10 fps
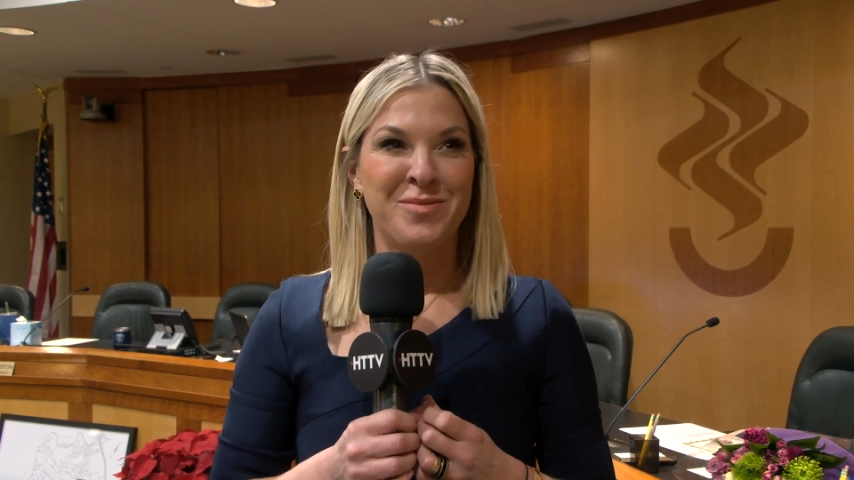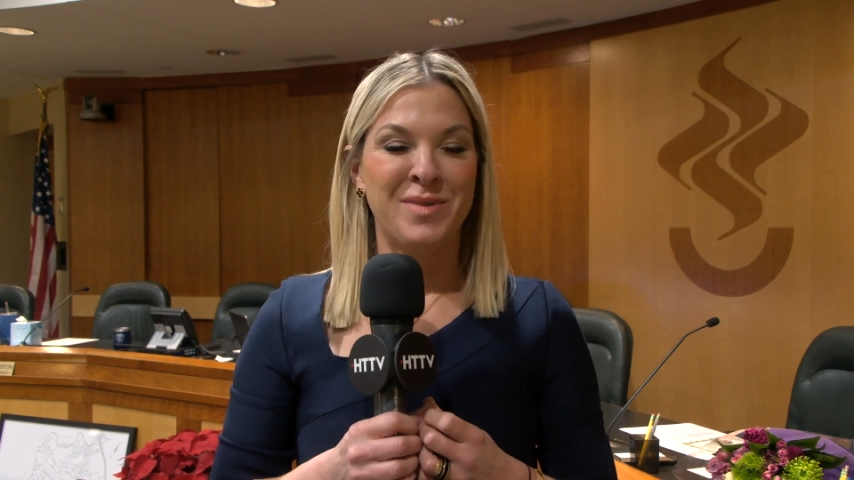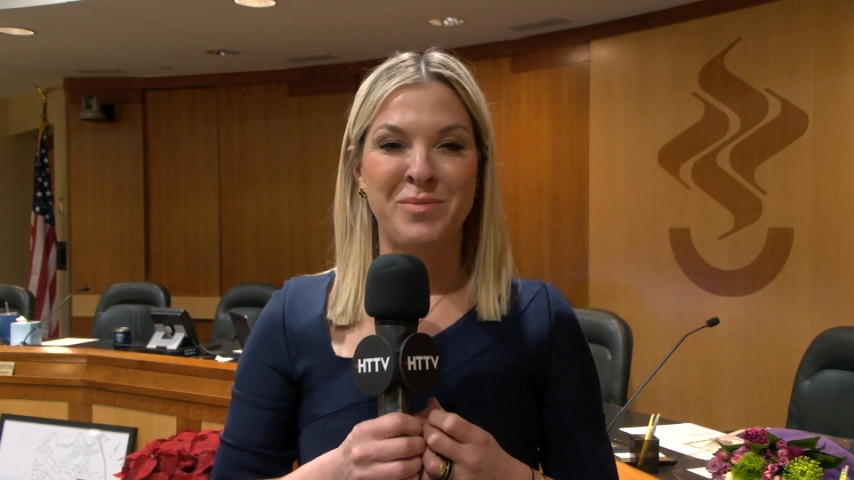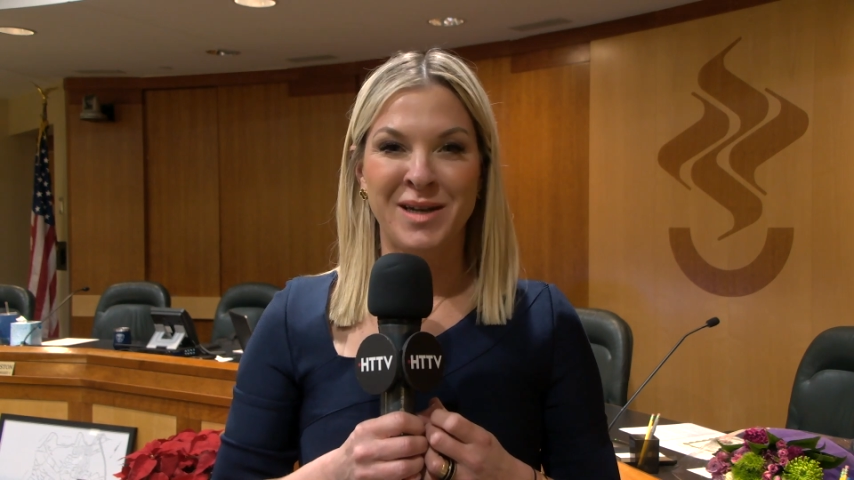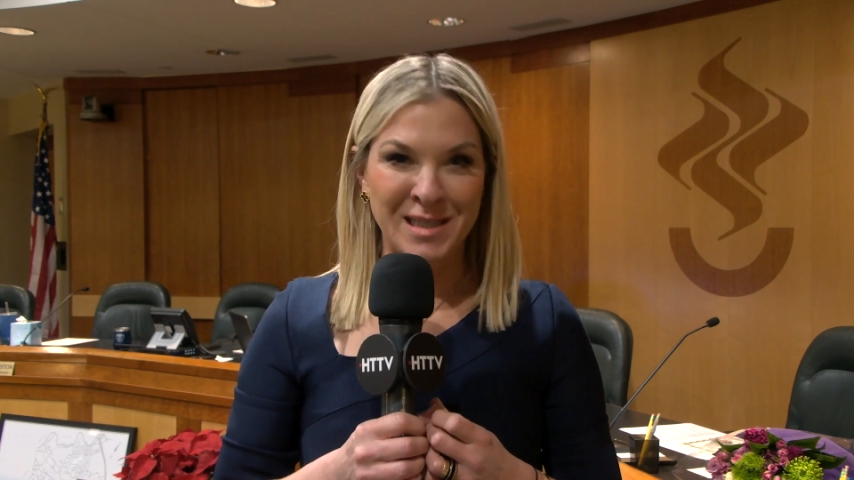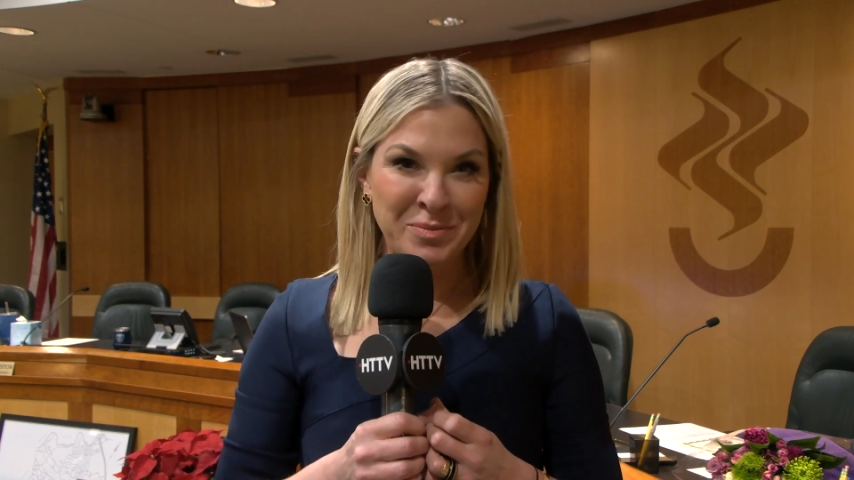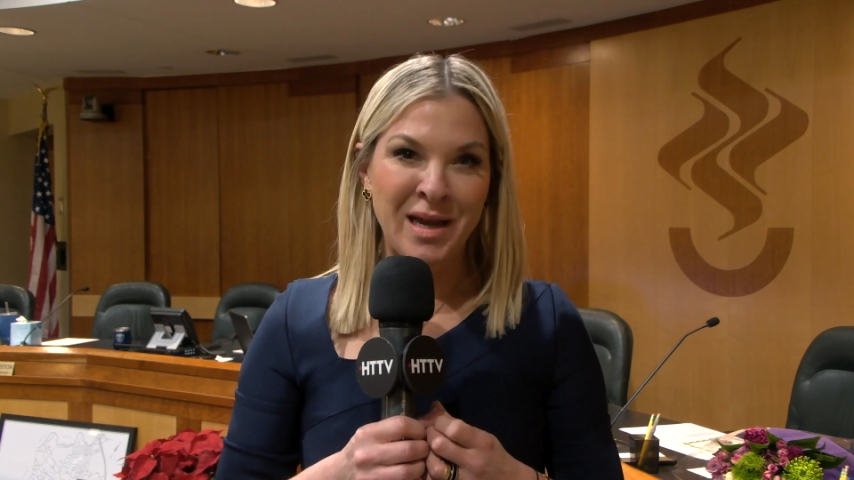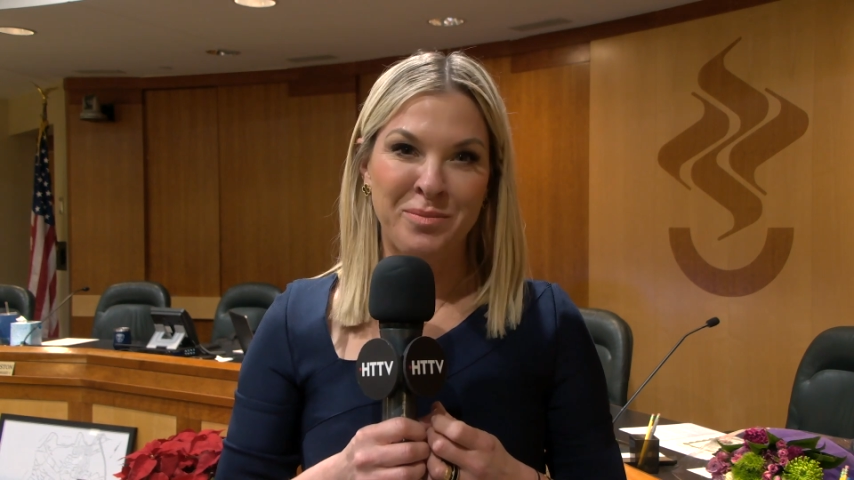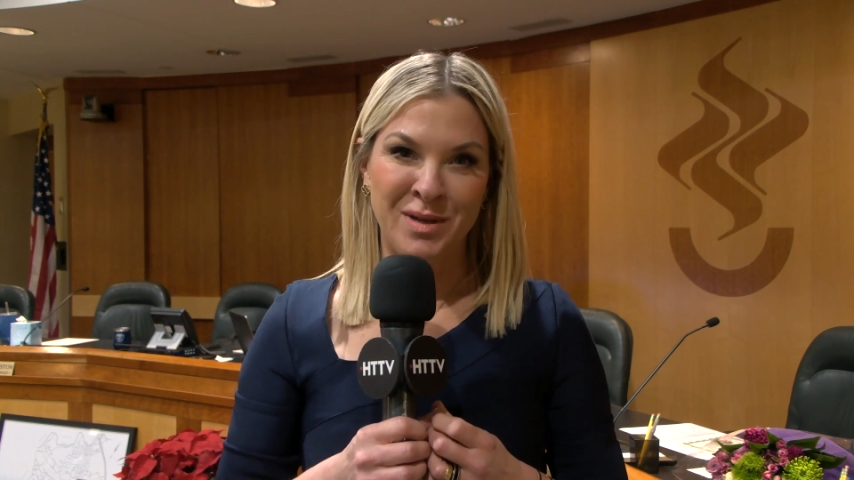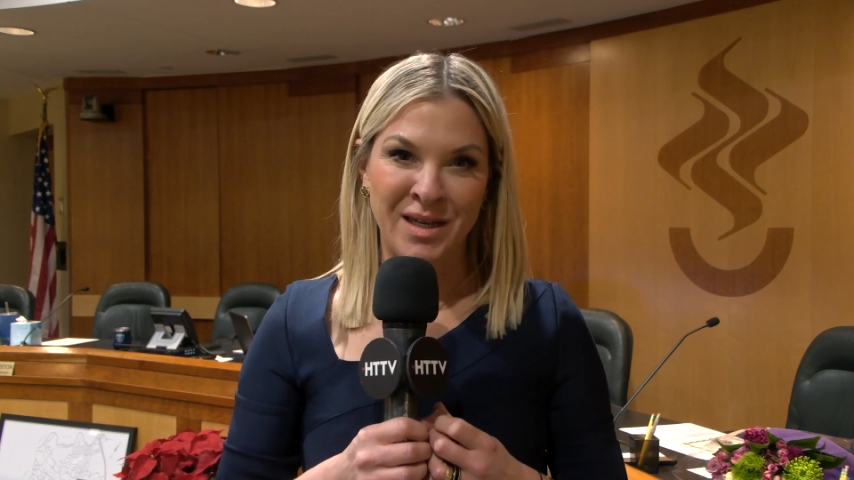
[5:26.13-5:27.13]
my biggest
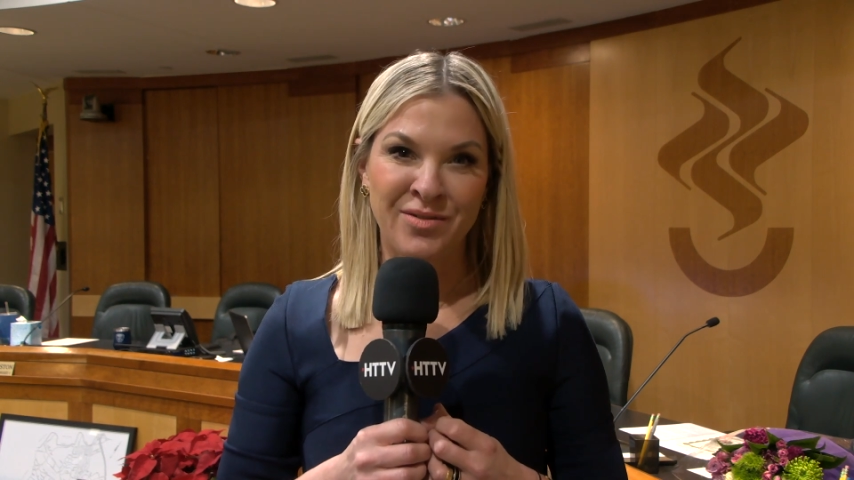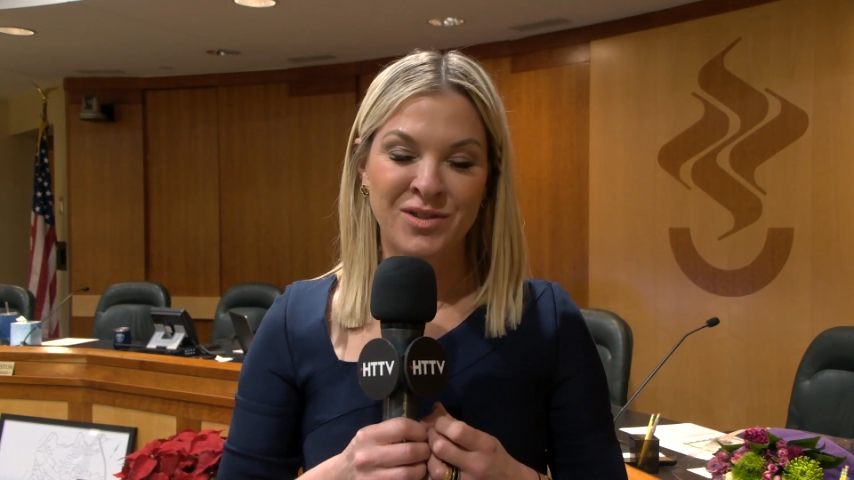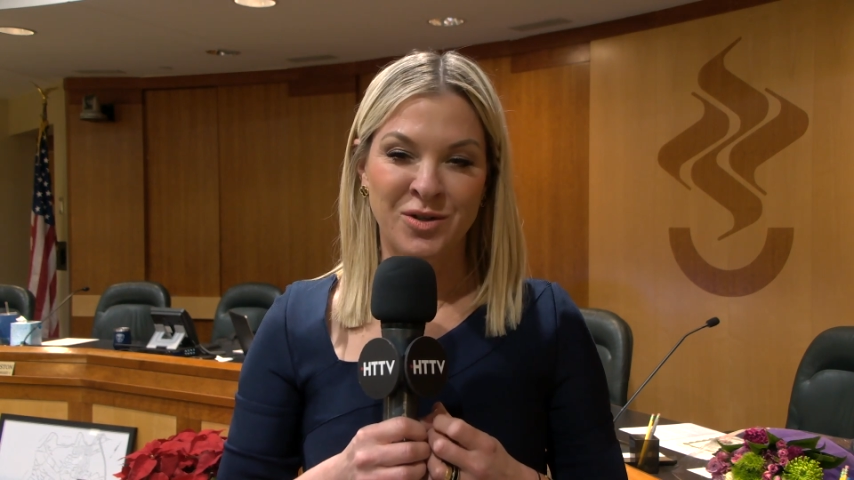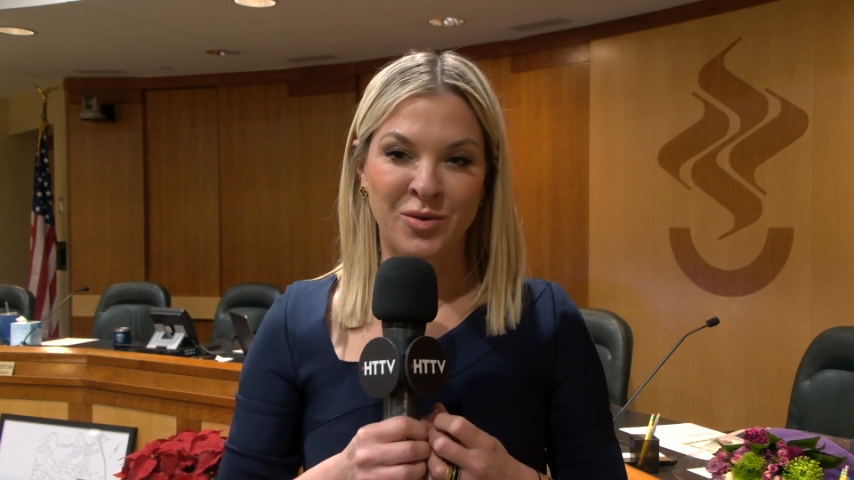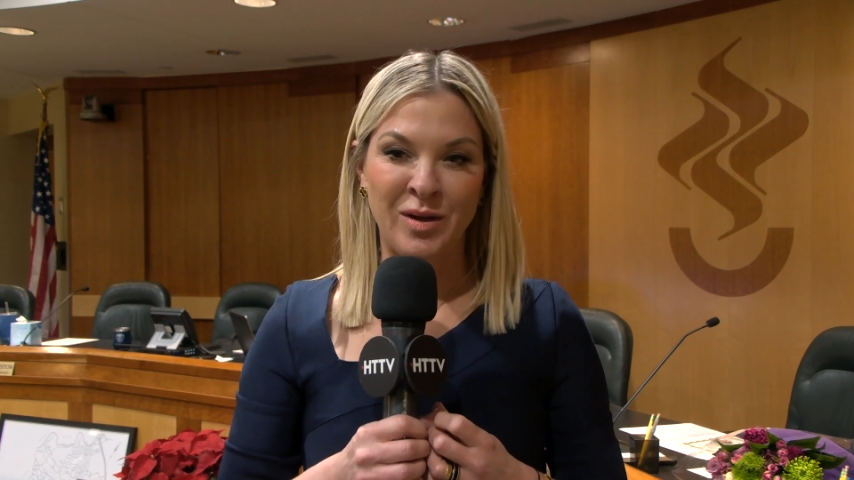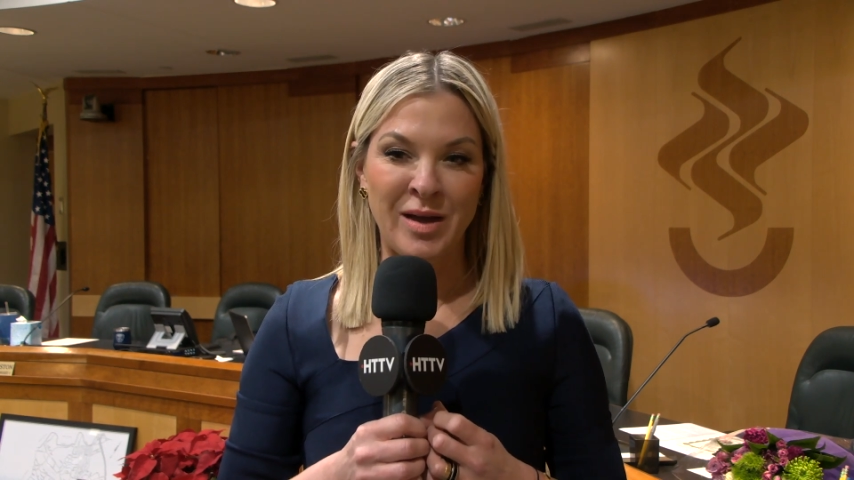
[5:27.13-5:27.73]
pet peeves, so